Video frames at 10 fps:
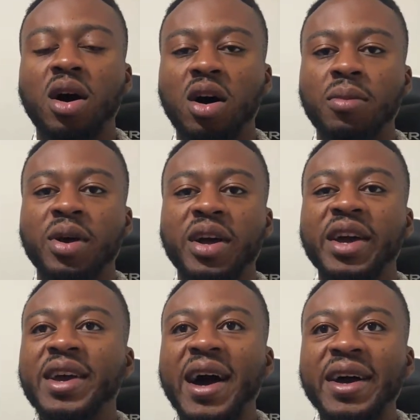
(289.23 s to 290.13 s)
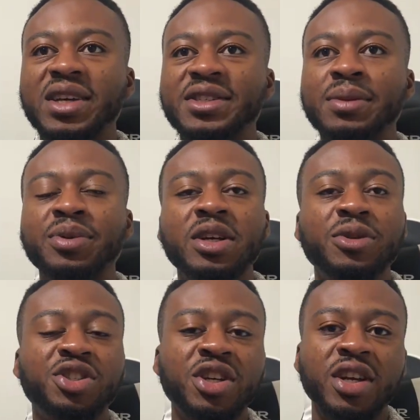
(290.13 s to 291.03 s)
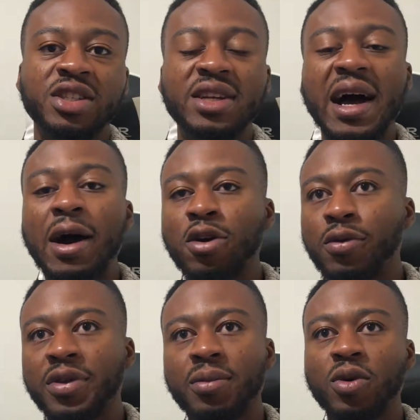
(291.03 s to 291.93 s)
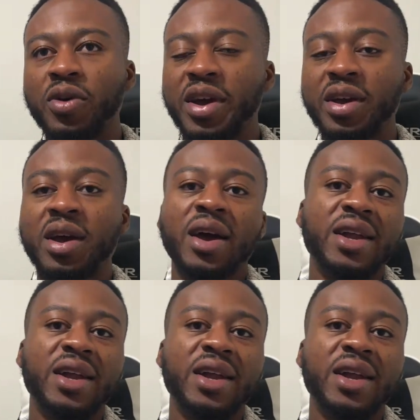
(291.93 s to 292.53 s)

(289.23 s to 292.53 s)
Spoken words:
AI is simply a machine. It's an algorithm, okay?